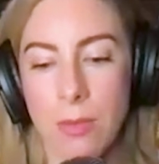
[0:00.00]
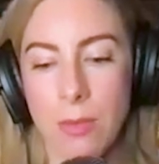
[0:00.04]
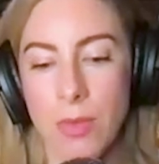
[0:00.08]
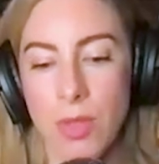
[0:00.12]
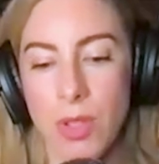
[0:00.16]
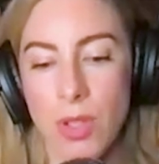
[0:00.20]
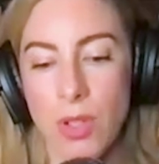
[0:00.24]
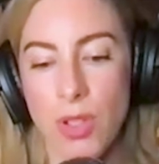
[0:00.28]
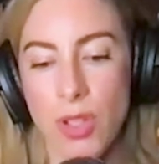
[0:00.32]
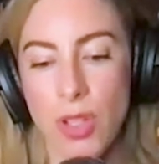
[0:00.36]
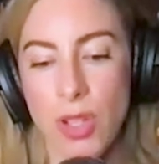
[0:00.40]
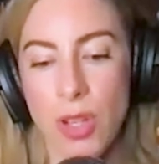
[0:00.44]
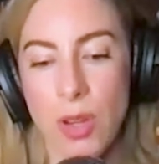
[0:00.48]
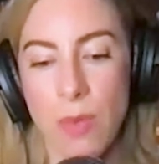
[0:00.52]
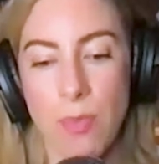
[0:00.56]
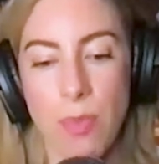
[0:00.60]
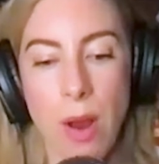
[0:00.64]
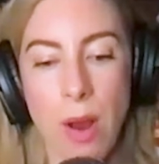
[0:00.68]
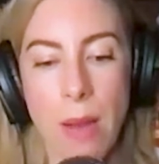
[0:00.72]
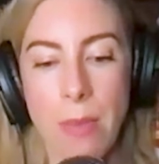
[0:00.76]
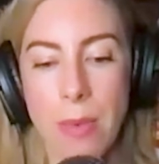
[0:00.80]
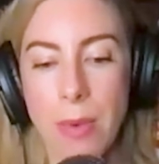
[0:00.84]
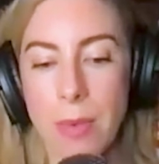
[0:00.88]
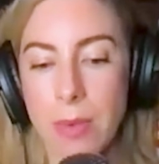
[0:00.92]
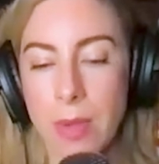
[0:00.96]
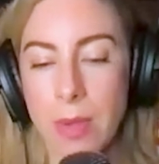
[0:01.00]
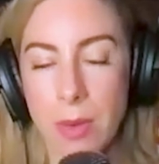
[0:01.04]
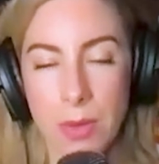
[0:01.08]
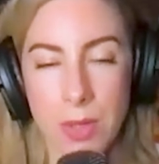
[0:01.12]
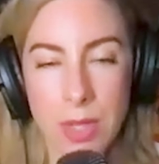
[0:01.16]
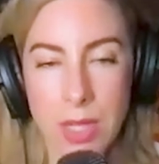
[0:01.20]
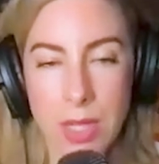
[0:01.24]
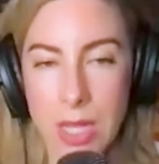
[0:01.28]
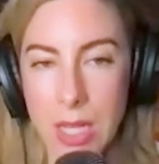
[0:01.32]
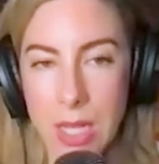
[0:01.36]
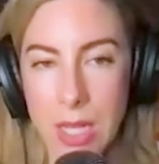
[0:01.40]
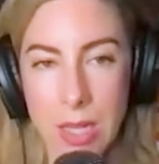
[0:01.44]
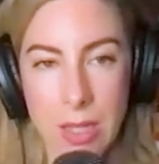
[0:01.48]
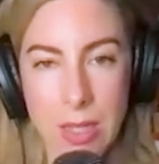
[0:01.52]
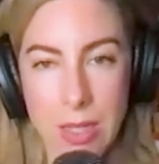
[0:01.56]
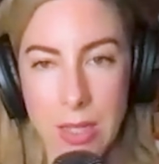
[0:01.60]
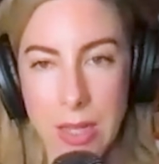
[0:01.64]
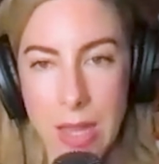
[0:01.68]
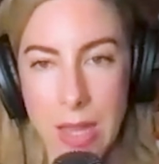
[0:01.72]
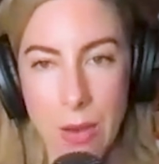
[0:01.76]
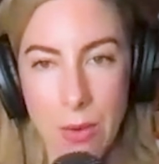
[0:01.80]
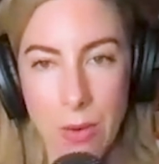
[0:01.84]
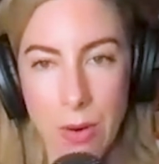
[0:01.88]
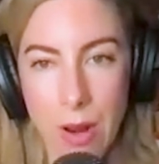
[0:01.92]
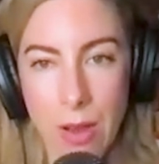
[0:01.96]
So she probably was like, it's
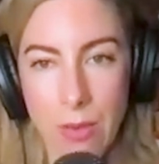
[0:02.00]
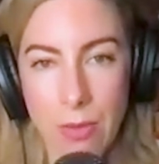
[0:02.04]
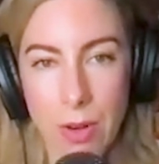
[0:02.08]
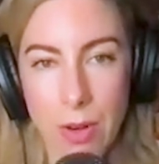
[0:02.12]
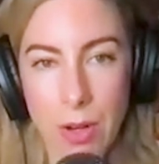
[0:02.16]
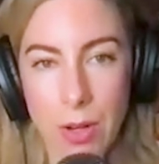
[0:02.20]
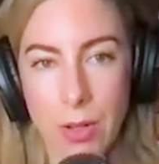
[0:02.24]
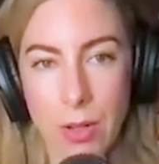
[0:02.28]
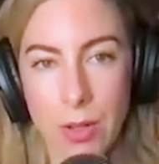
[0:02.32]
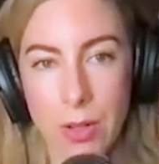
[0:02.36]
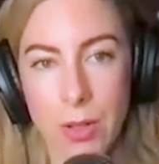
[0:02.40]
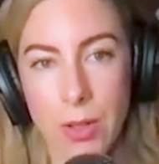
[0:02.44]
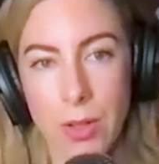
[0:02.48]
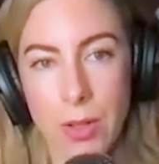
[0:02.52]
now or never.